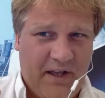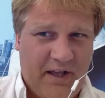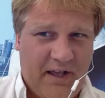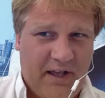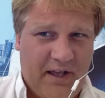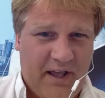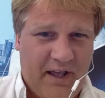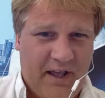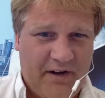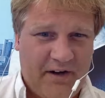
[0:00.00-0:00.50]

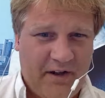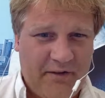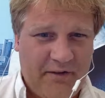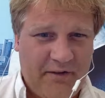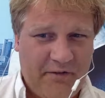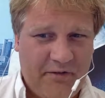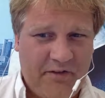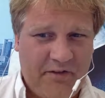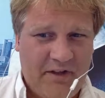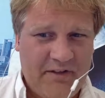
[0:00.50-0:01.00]
And
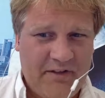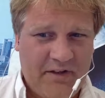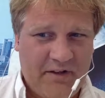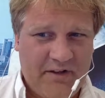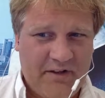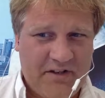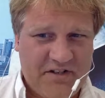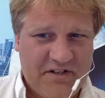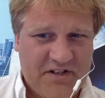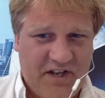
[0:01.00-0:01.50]
another thing
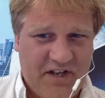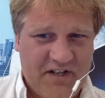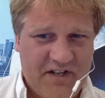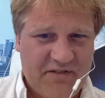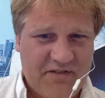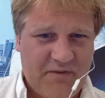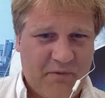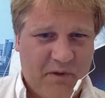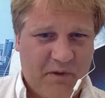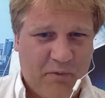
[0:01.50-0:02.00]
that this does
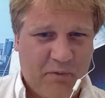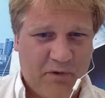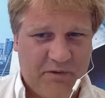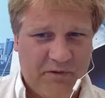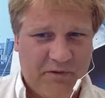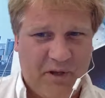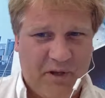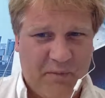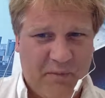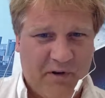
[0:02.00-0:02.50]
when we
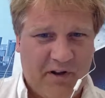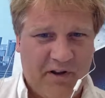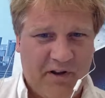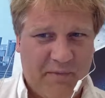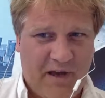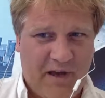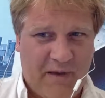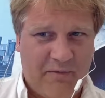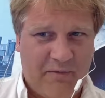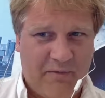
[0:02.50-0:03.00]
put people on the
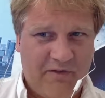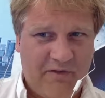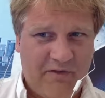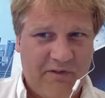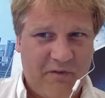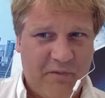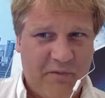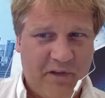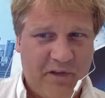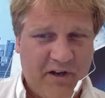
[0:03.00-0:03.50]
map who've
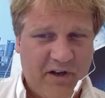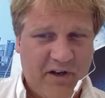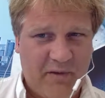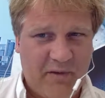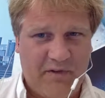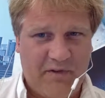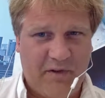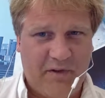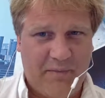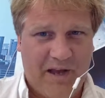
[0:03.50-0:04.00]
never been
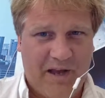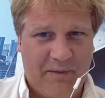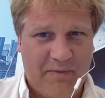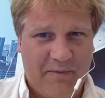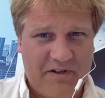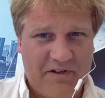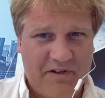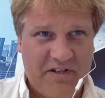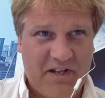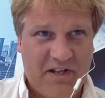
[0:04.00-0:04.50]
on the map
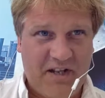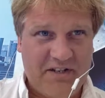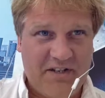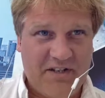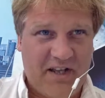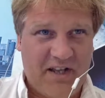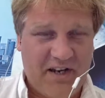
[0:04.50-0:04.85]
is it's,